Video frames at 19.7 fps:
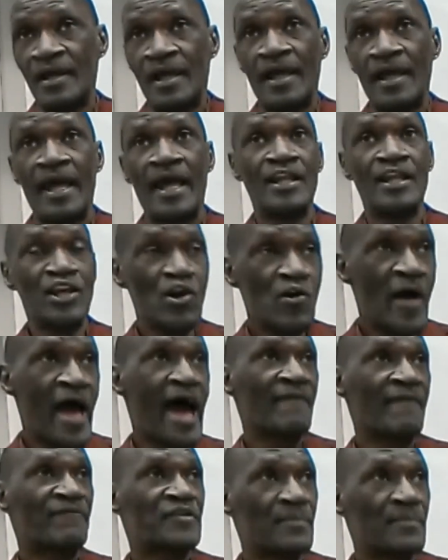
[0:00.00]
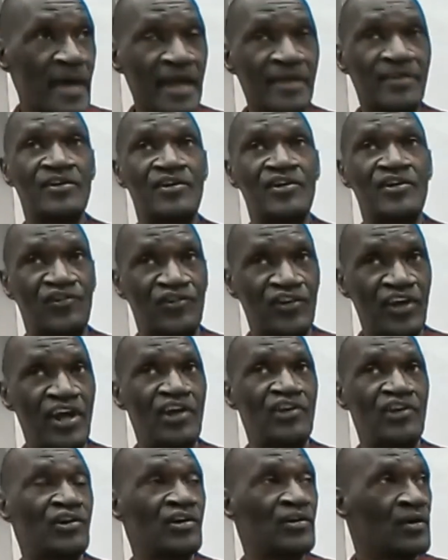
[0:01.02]
And you have to make the
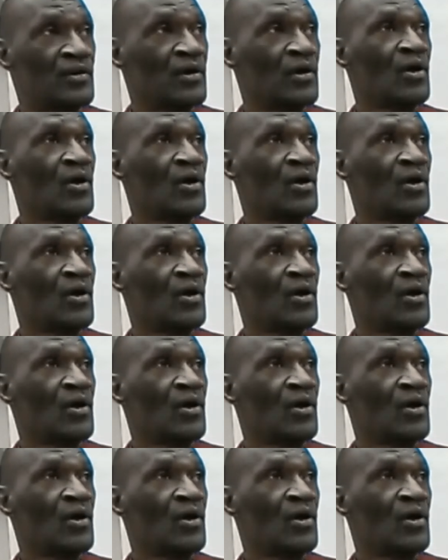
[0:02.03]
decision